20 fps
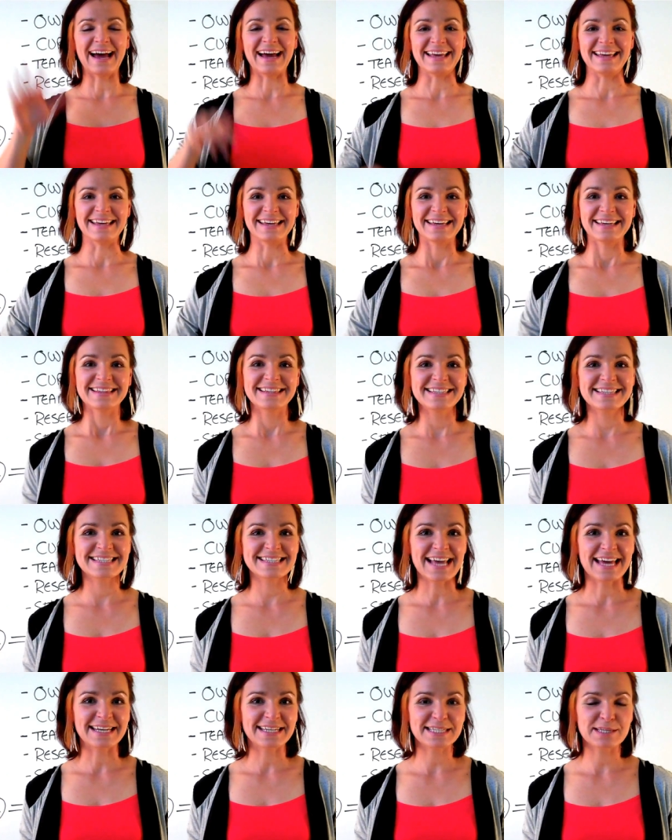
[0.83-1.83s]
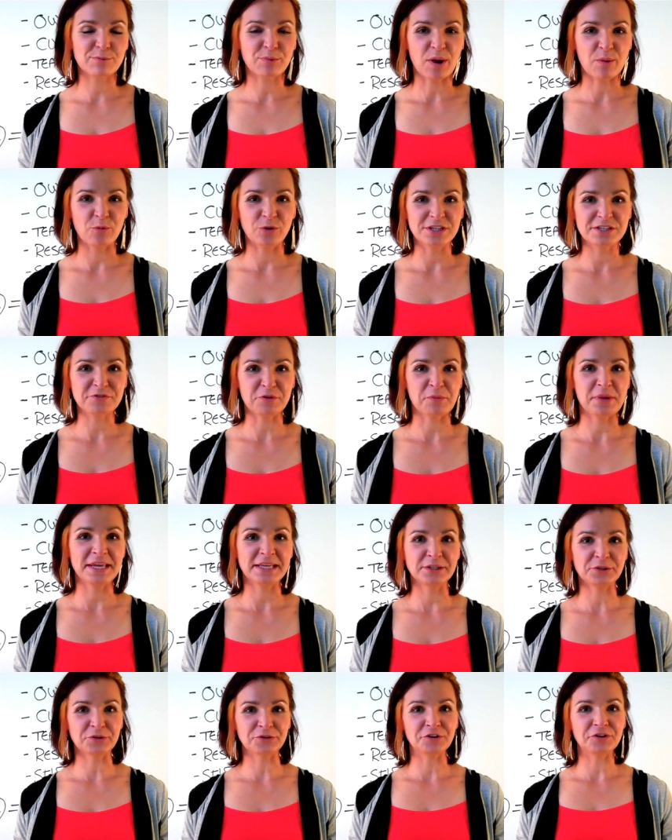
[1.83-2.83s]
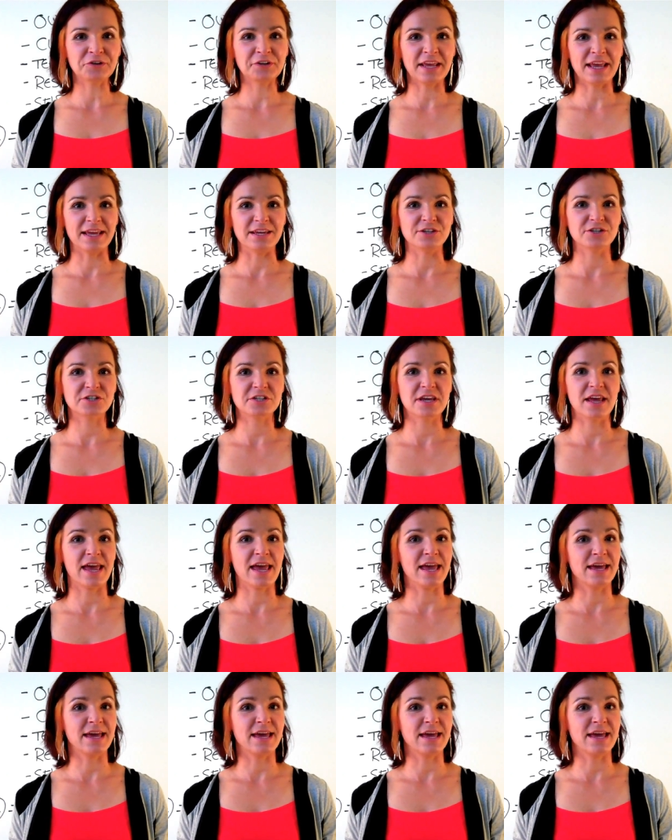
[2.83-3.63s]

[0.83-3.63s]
Hi, this is Anna Sabramowicz from eLearner Engaged,